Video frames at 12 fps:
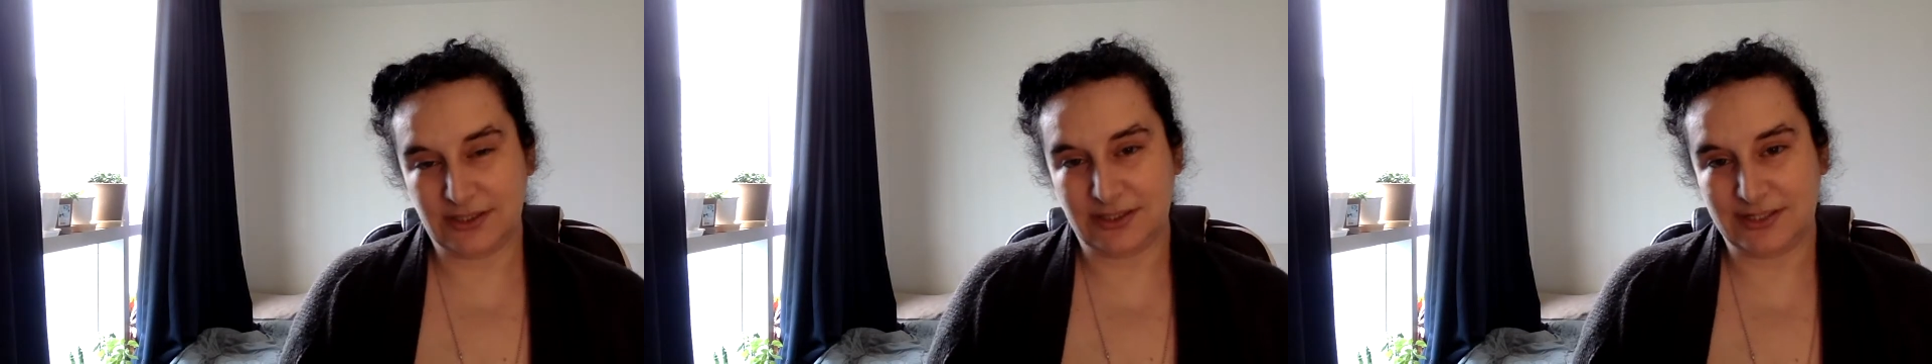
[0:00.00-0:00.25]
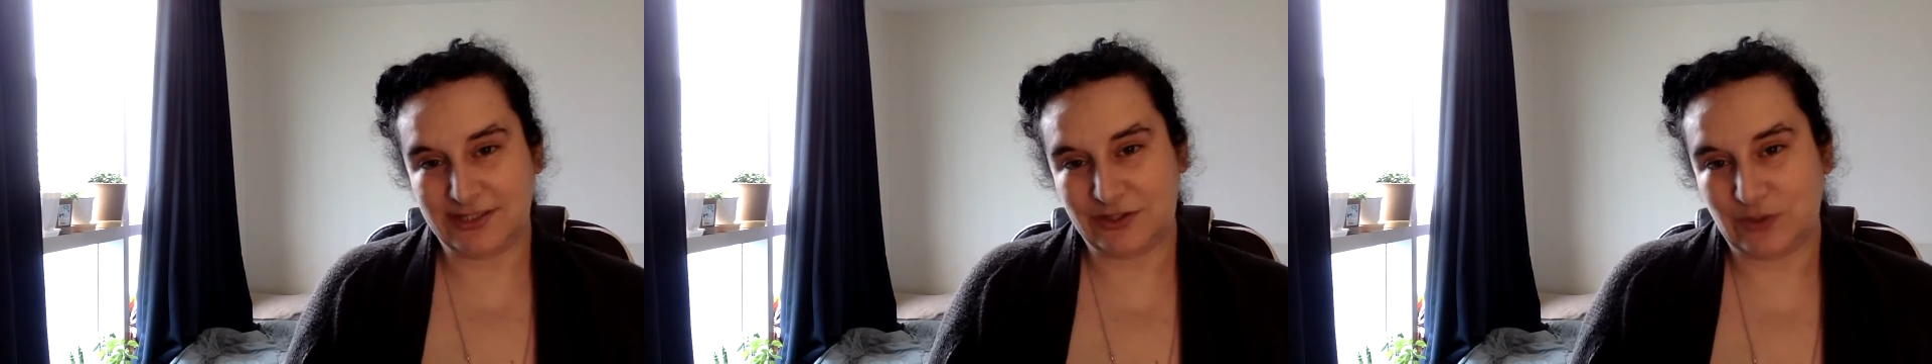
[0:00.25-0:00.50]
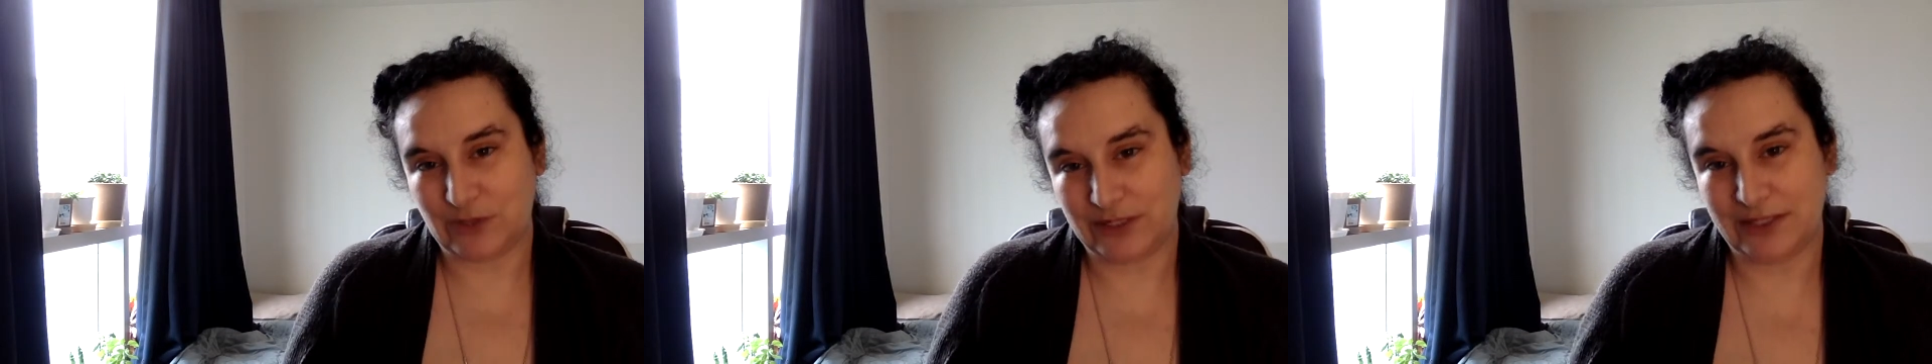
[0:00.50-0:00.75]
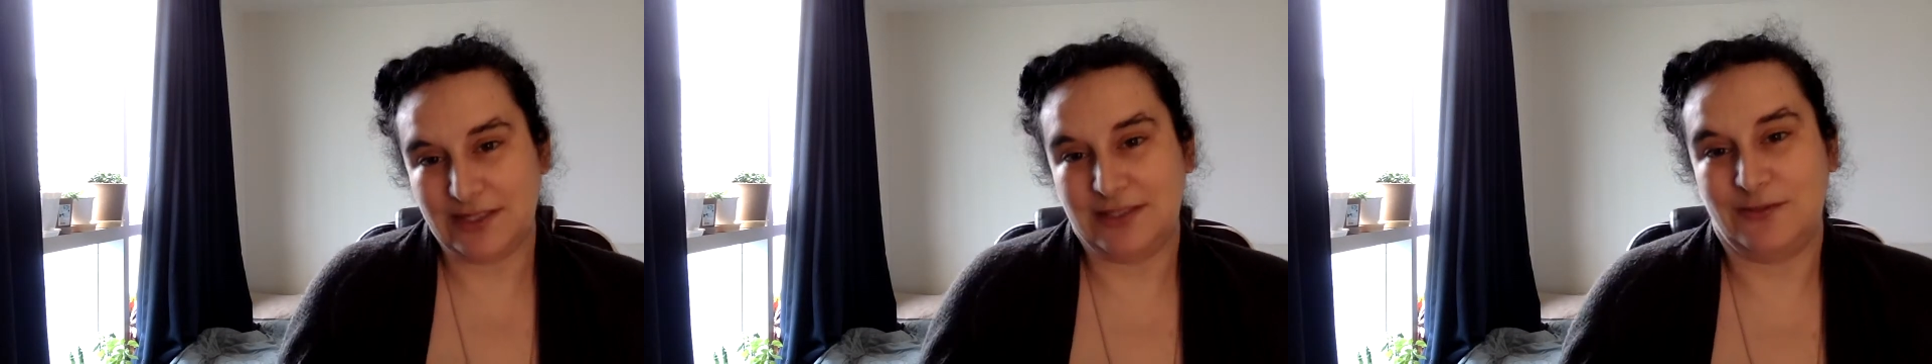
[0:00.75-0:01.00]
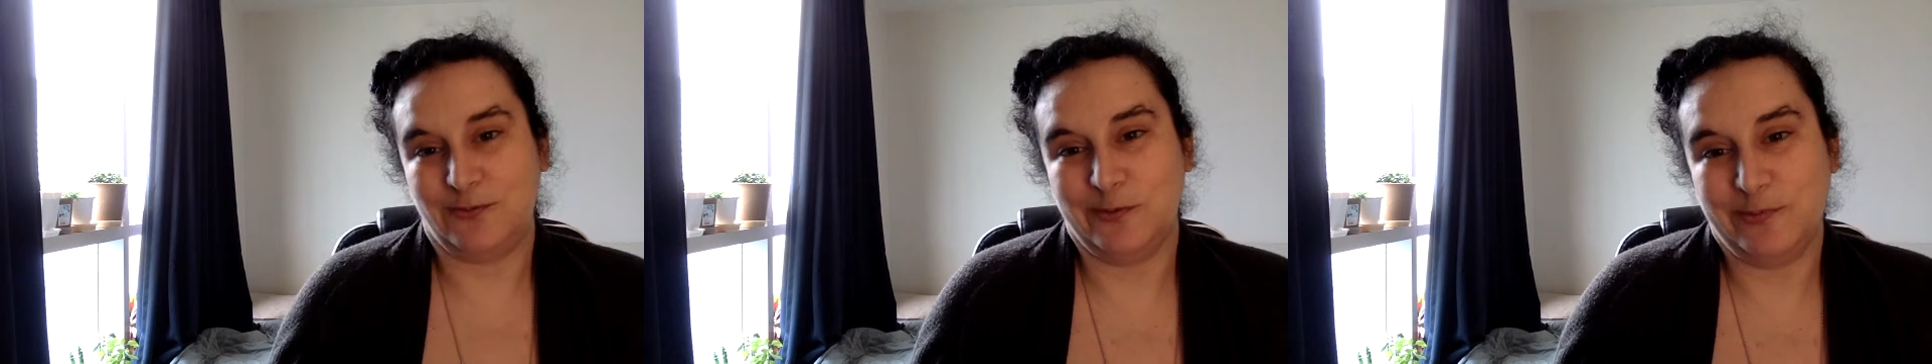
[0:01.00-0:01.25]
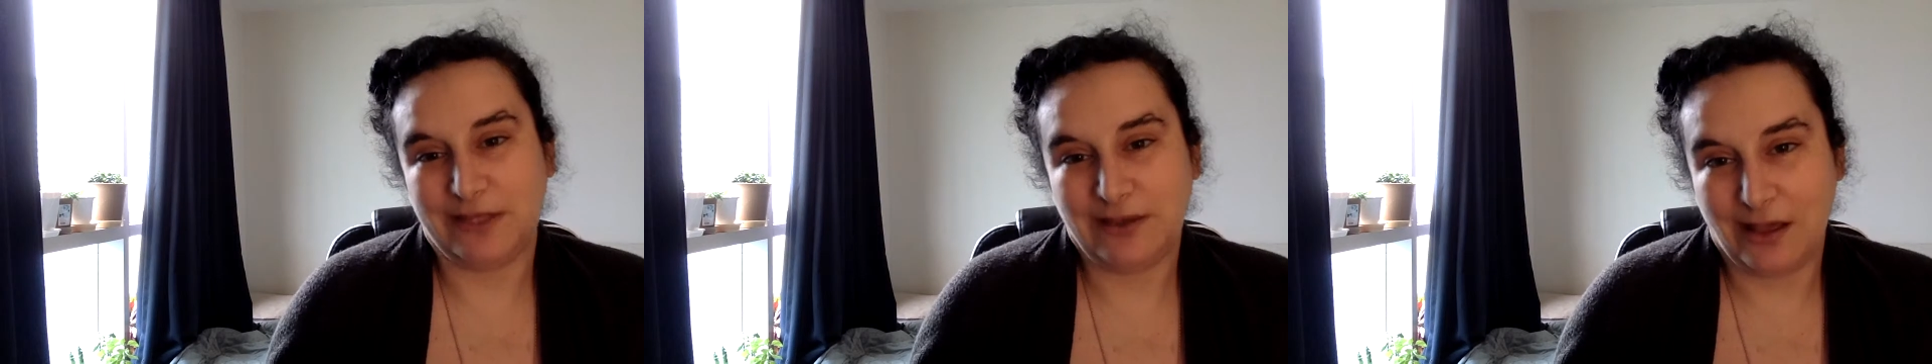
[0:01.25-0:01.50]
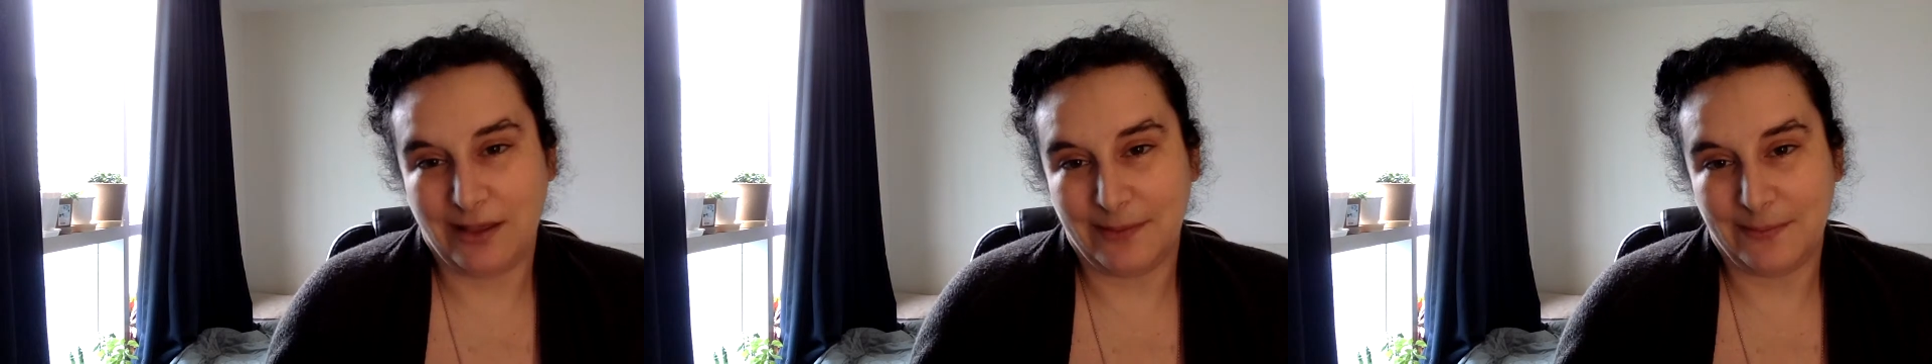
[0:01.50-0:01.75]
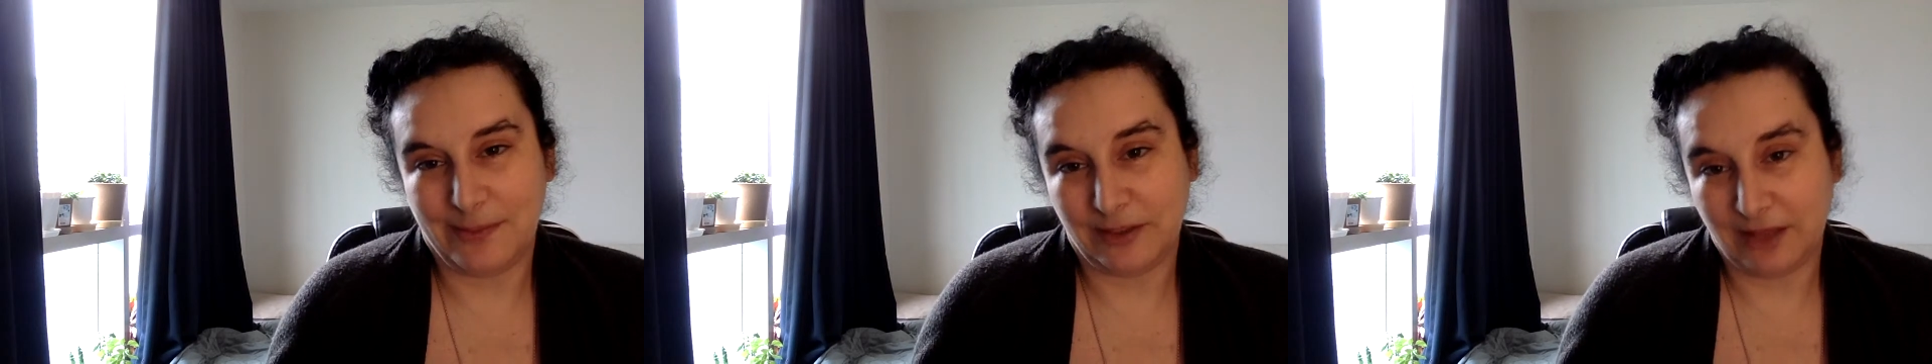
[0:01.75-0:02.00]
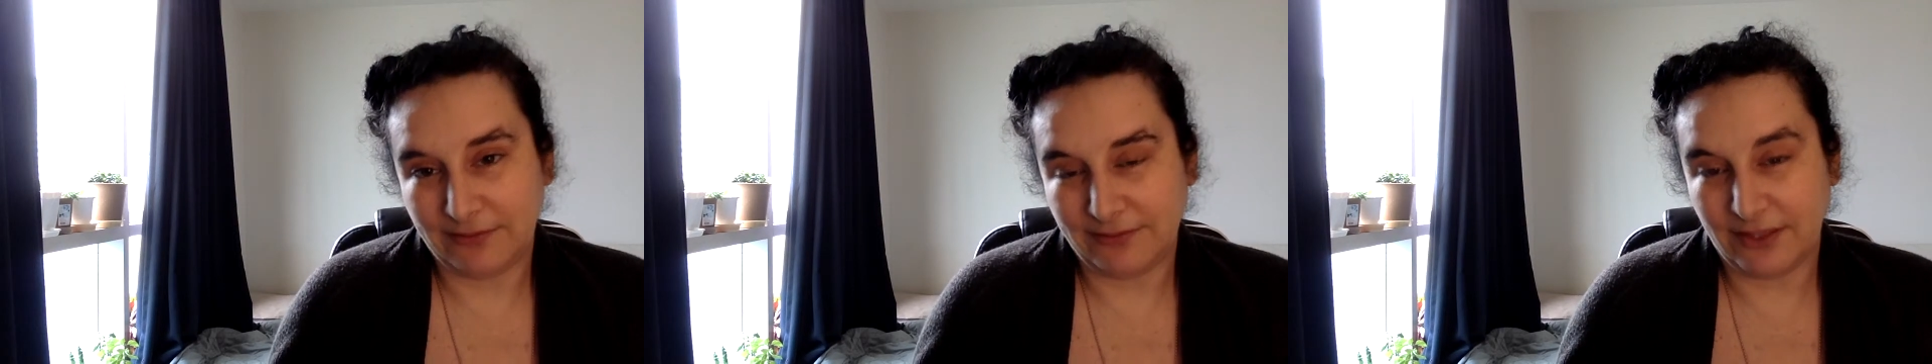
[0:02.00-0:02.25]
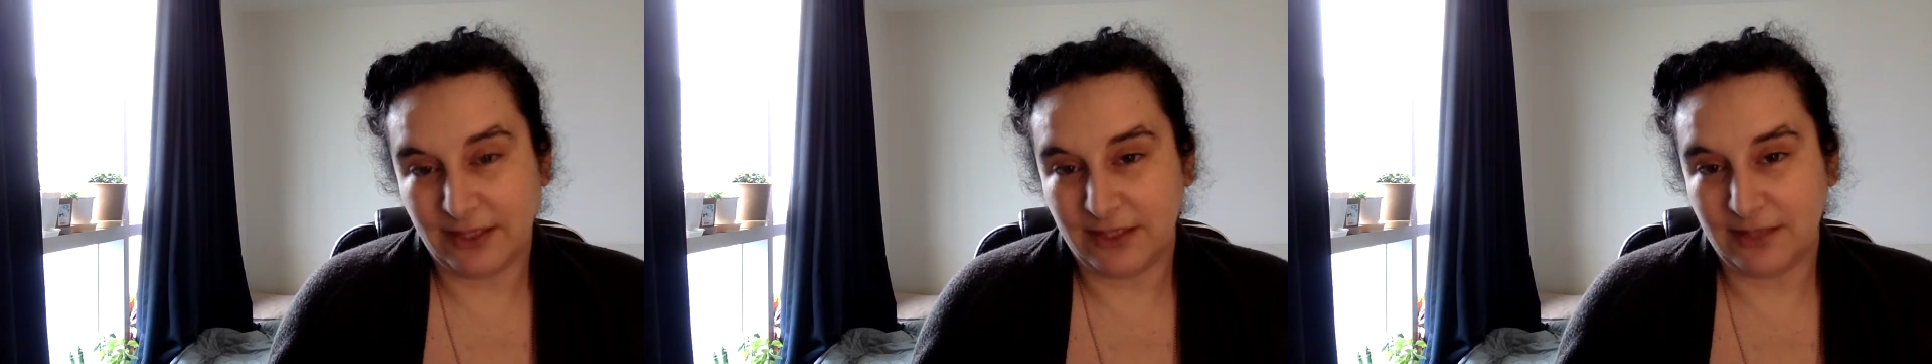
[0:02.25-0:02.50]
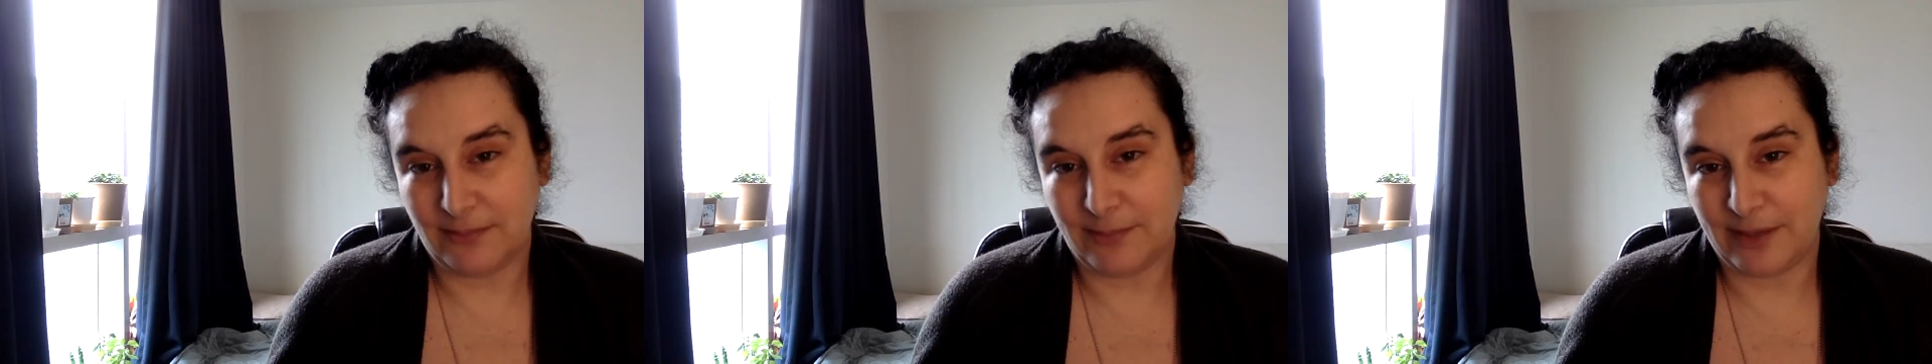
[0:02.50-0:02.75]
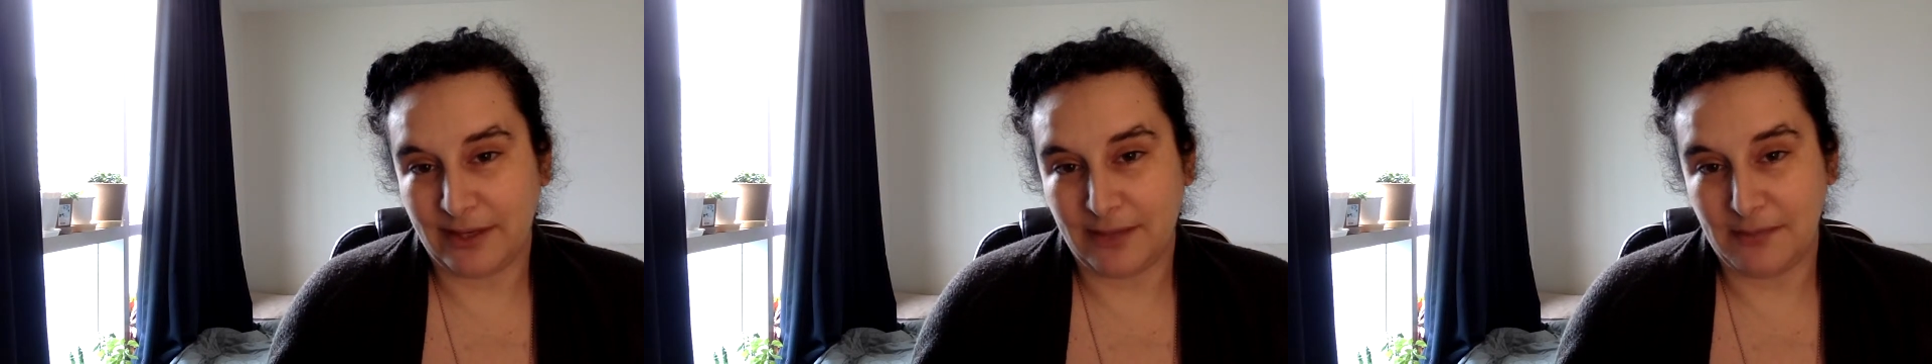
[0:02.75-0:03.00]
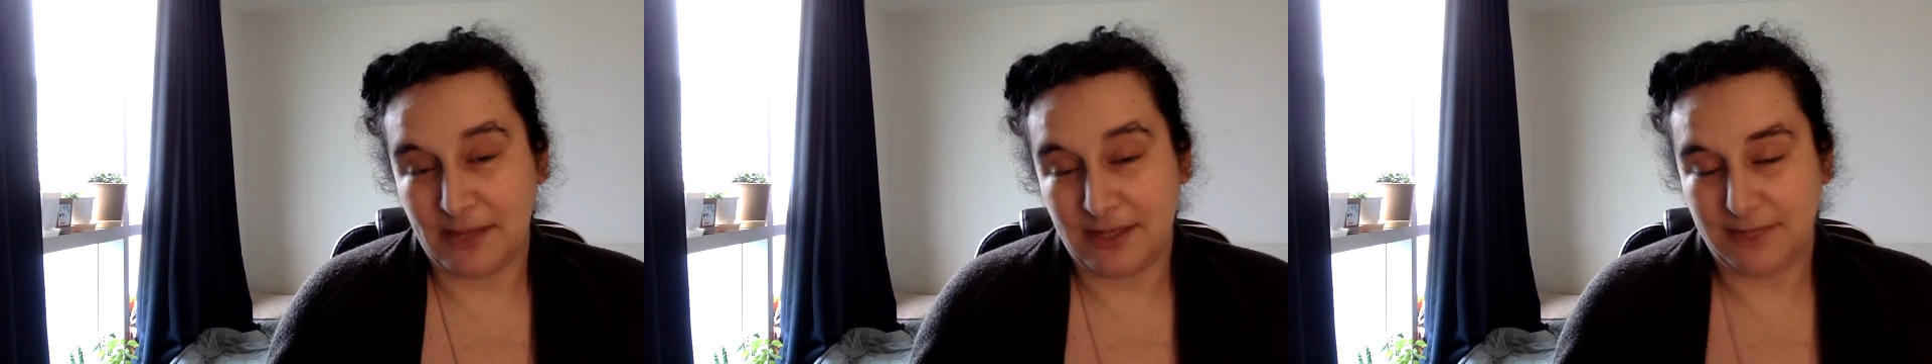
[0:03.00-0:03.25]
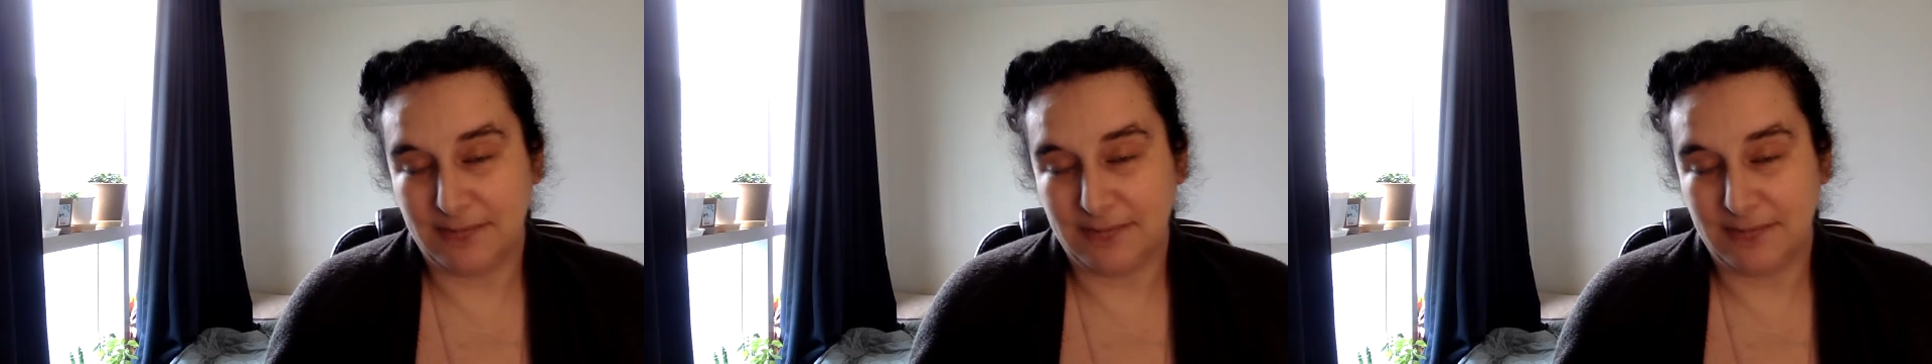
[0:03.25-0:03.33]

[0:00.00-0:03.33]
These stories will become beloved by many,